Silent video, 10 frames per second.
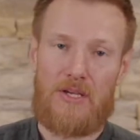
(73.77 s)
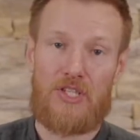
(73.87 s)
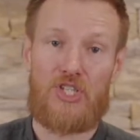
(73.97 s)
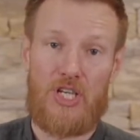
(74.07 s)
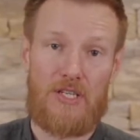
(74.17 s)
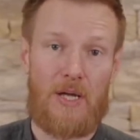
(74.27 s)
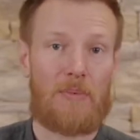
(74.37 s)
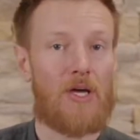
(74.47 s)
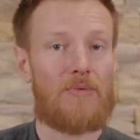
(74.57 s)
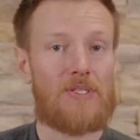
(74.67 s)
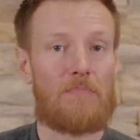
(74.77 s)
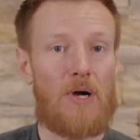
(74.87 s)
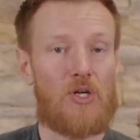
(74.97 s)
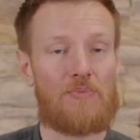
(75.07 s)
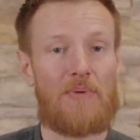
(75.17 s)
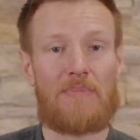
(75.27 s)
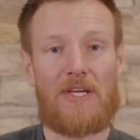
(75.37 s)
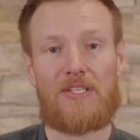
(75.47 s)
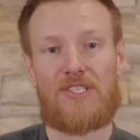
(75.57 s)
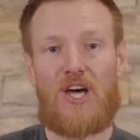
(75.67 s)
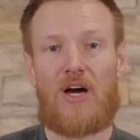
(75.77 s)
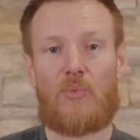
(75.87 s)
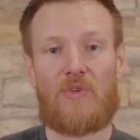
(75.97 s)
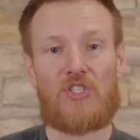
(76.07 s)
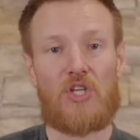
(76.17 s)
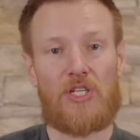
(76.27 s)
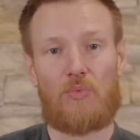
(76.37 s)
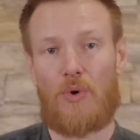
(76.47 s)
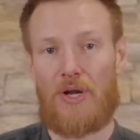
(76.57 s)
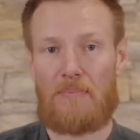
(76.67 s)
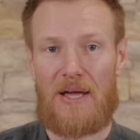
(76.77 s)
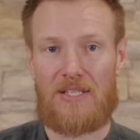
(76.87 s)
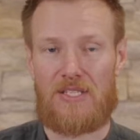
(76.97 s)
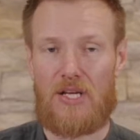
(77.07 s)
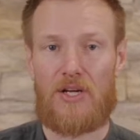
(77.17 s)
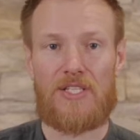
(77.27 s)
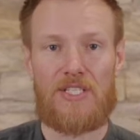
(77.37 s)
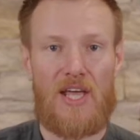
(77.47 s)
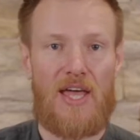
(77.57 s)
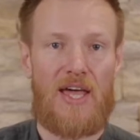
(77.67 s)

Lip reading: the G-00 is a Bozeman made guitar with solid walnut back and sides